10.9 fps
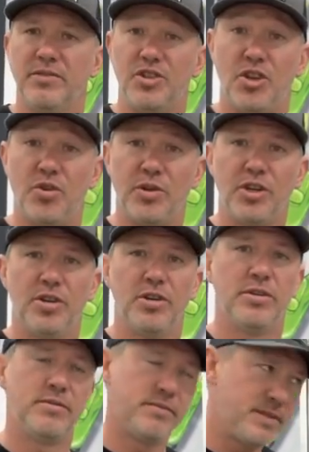He's doing
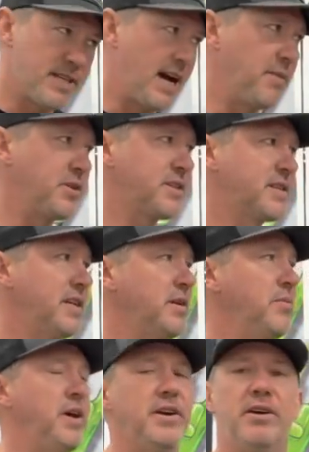good. Timing's
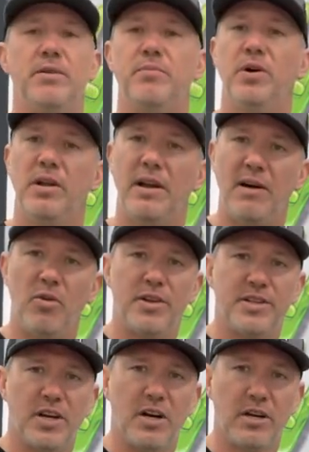getting better, but I want to
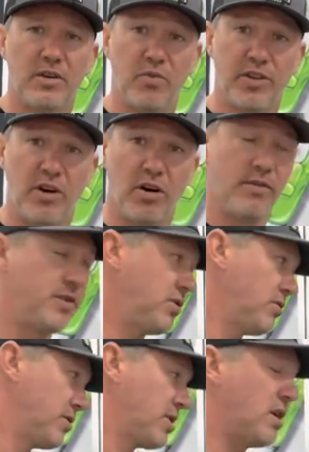talk with all of
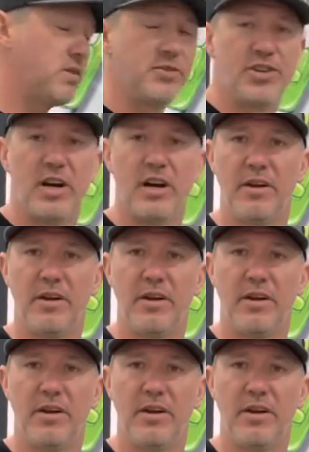you and talk with John